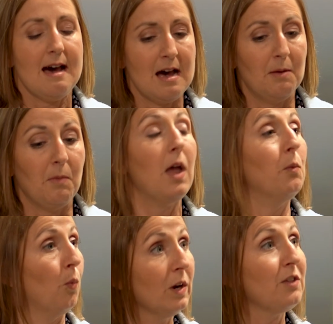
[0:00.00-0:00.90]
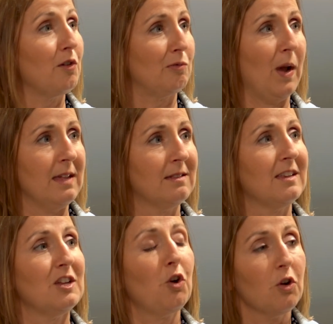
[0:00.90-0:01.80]
And one of those ways
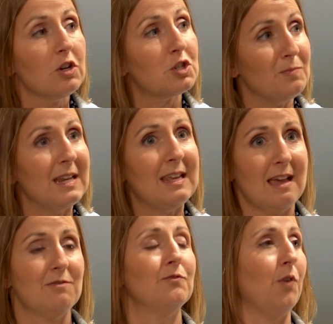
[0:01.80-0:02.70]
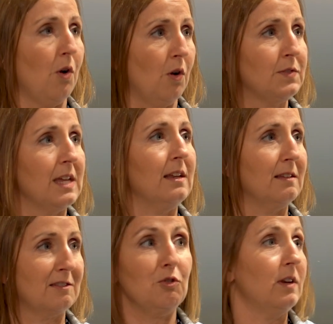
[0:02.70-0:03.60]
is it encouraged me to get involved
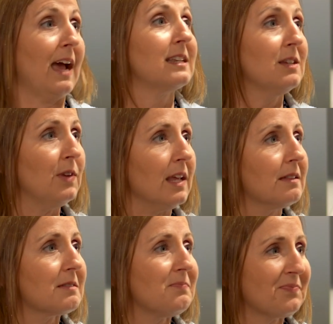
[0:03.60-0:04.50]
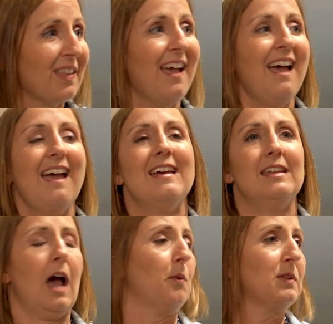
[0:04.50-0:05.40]
in student activities.
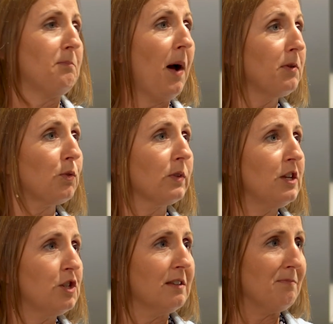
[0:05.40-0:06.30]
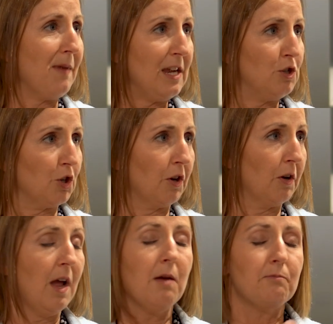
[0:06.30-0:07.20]
And I was a public relations
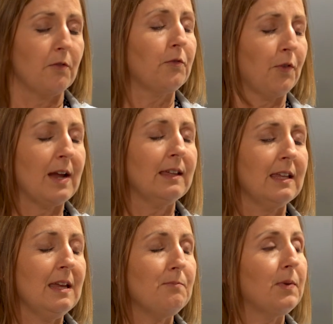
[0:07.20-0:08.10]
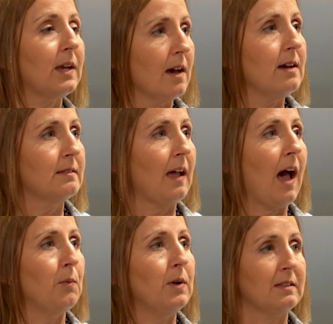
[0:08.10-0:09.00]
major, frankly, because
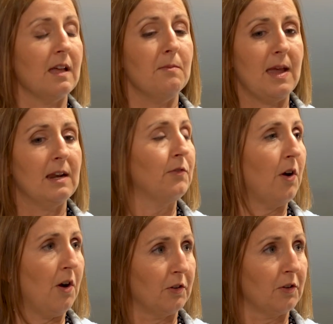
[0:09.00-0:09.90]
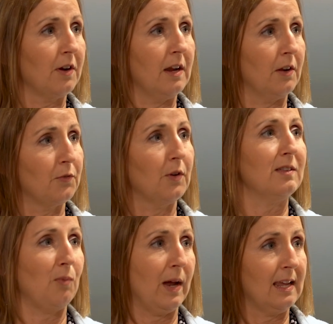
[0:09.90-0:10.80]
I was a maid of honor in a
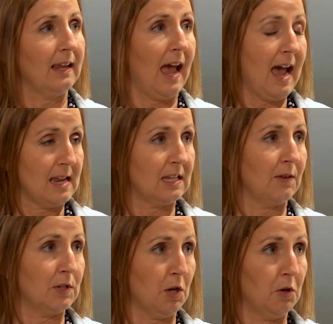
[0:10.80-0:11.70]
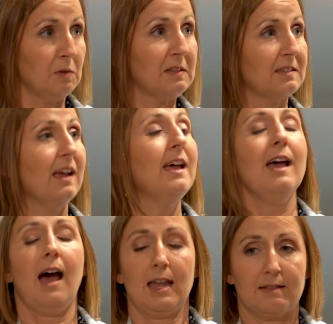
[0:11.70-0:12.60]
friend's wedding and I had to give a toast.
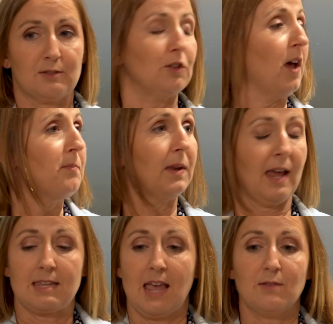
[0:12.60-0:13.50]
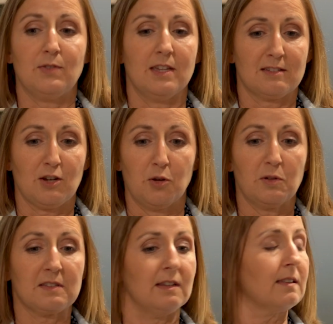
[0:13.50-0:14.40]
I stood up and I gave this
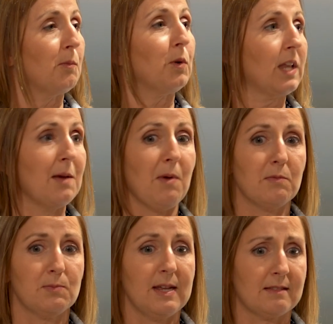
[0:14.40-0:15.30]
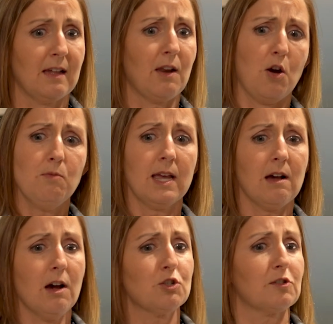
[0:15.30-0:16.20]
toast, and someone came up to me and said, "Oh my
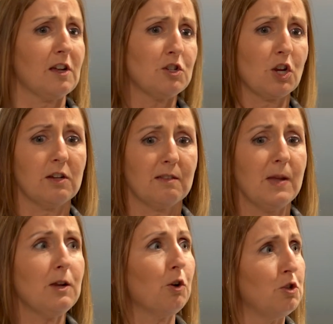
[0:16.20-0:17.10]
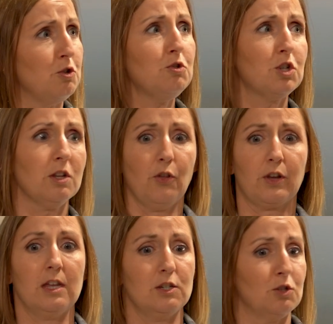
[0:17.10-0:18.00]
gosh, you're such a good speaker. You should
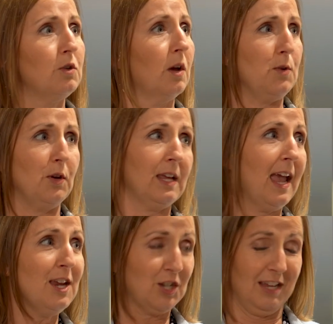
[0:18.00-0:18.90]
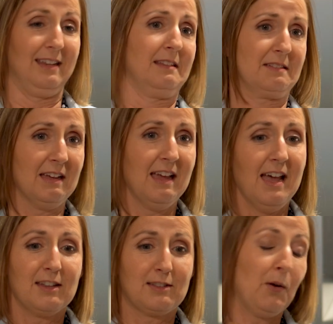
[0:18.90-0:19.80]
look into communications."
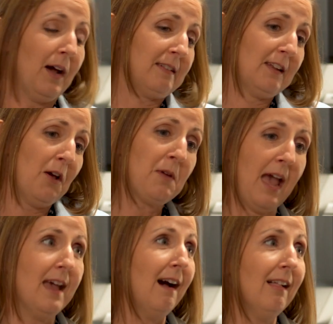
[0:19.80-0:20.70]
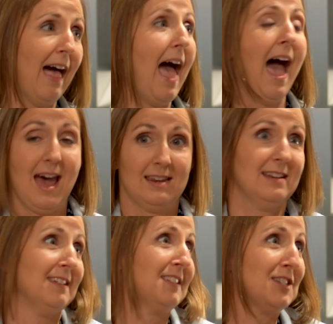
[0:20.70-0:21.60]
So I said, okay, I'll add
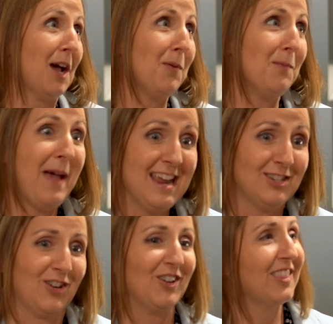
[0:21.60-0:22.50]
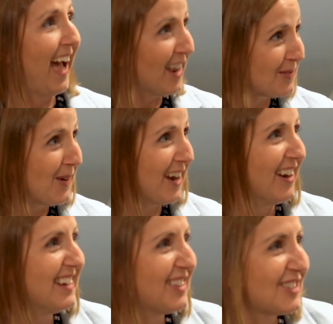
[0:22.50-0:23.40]
it as a double major. That's
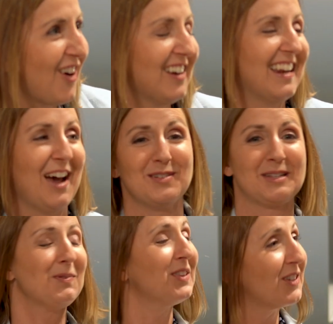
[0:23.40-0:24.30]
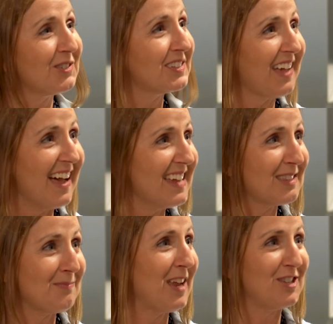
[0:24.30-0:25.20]
where it started. I was a political
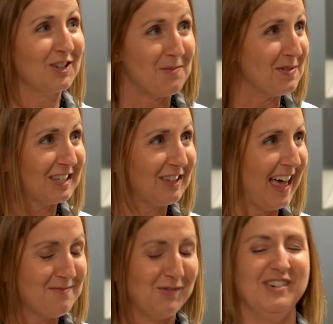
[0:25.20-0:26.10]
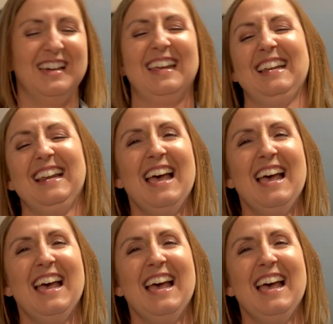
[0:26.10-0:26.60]
science major up until that point.